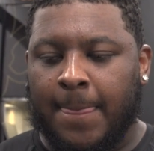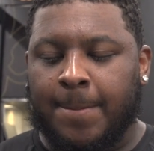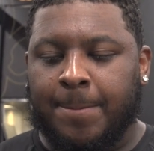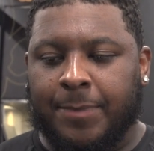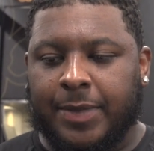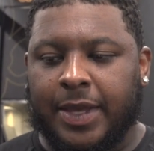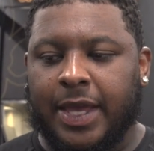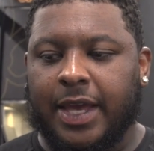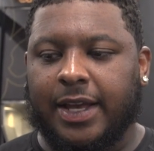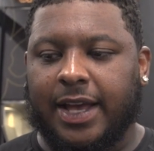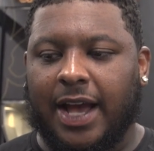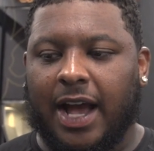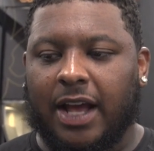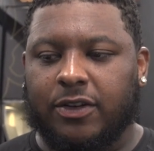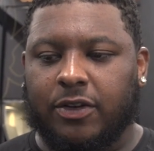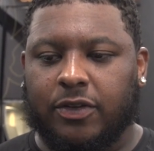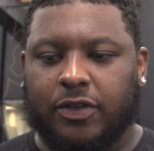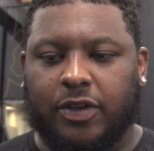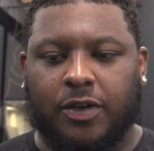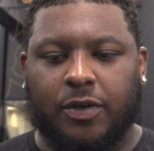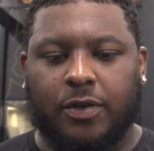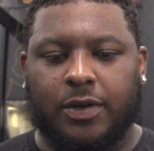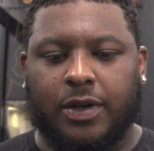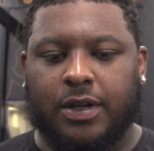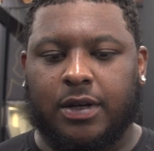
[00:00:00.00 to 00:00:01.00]
Yeah, guys are
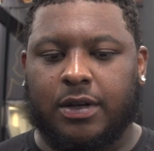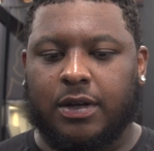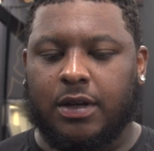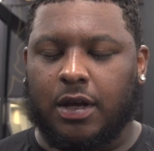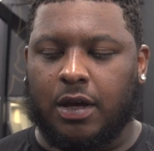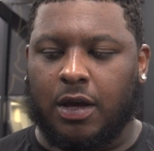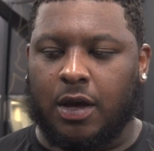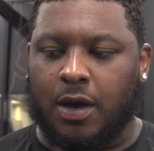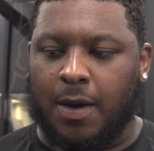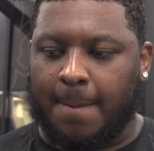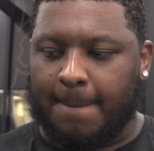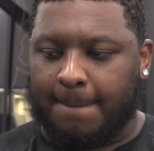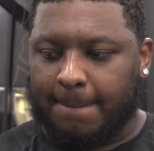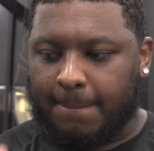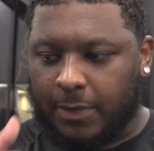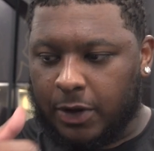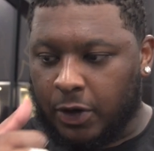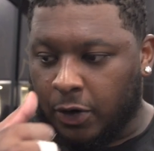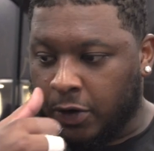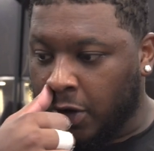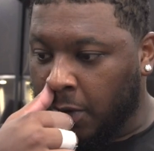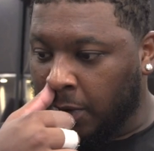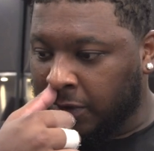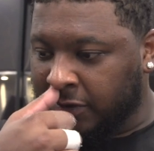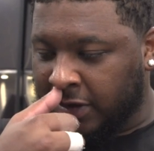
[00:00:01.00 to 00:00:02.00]
settled in. Um, you know,
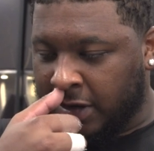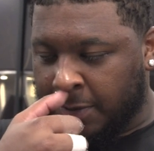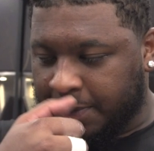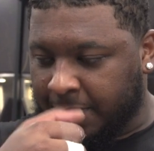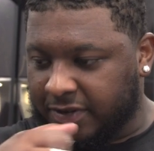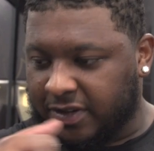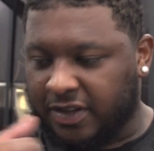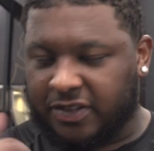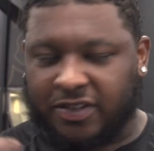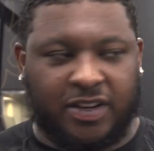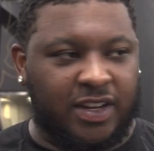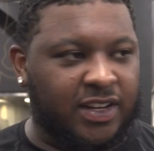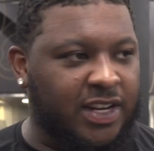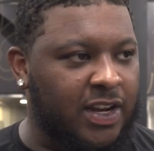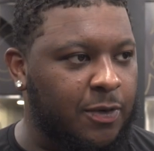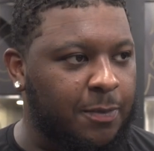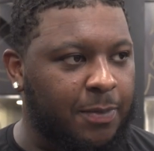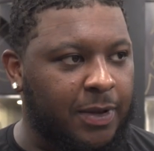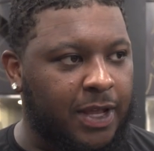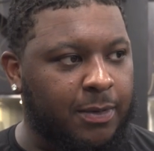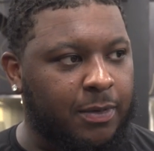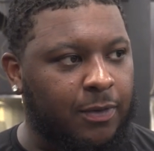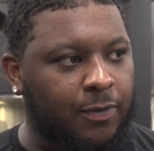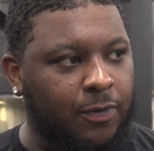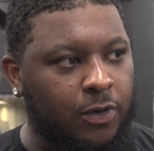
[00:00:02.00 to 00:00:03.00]
no one's in a position they never
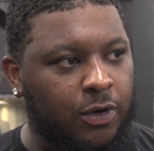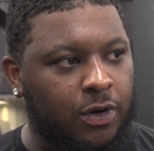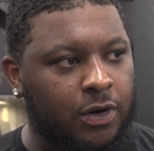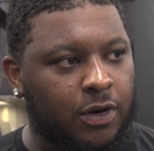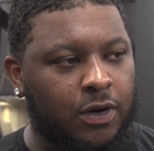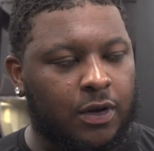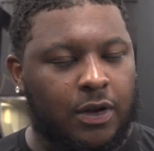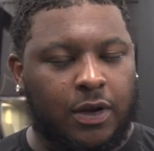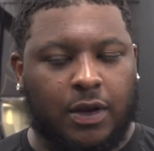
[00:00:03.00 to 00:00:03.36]
played before.